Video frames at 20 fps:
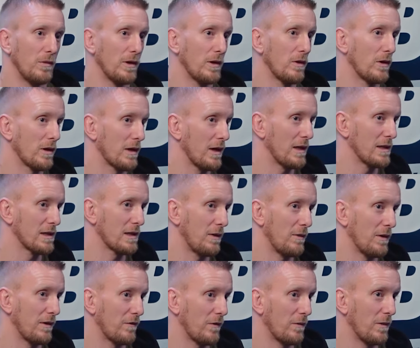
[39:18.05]
We got guys
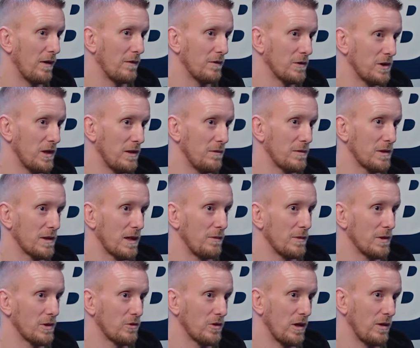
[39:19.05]
coming from other gyms
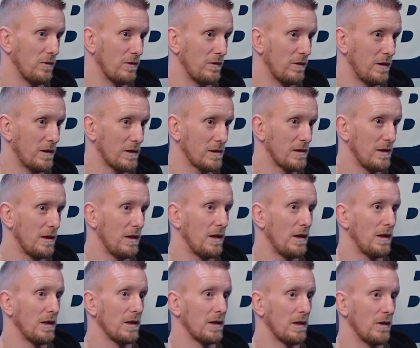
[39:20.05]
coming to train with us.
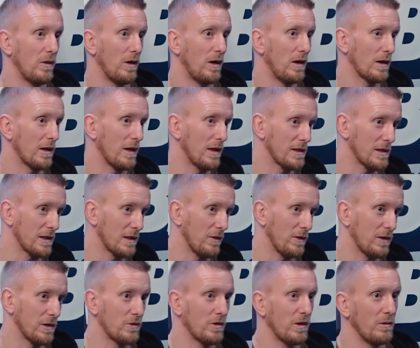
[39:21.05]
You know, our guys are
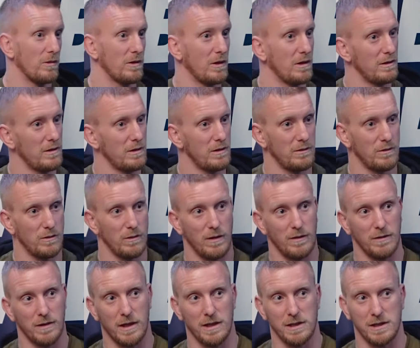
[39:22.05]
going to train with
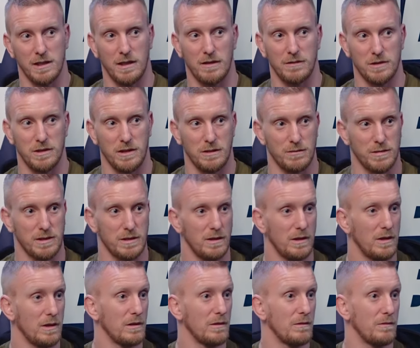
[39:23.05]
other guys in other gyms.
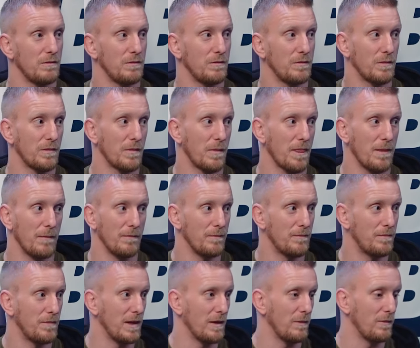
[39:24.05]

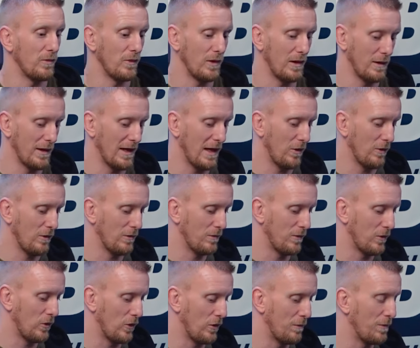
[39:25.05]
It, we're now
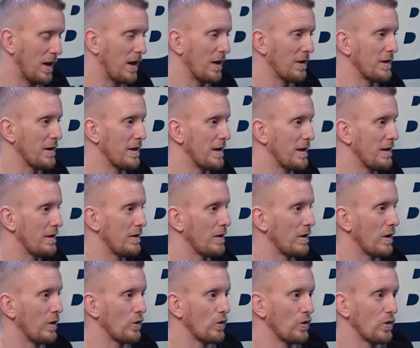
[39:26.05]
more part of the
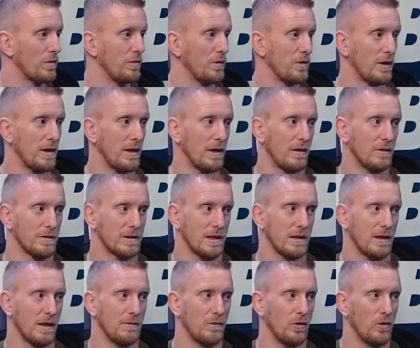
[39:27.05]
local community, I would say,
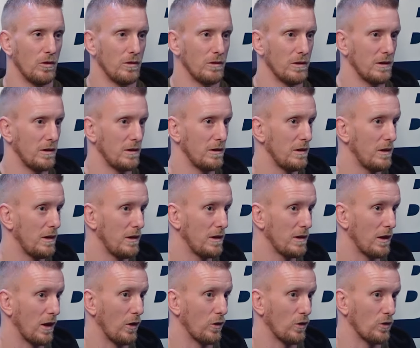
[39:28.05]
like more of the,
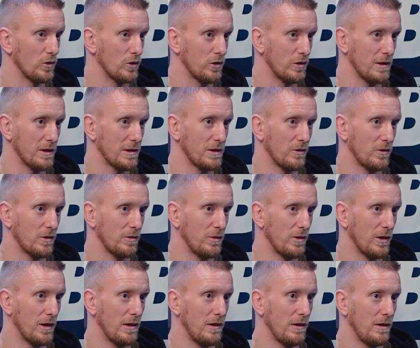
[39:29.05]
the local jiu-jitsu
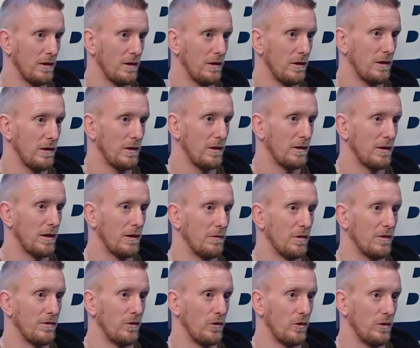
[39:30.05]
community than
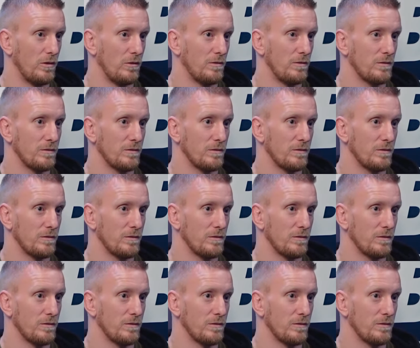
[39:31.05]
before.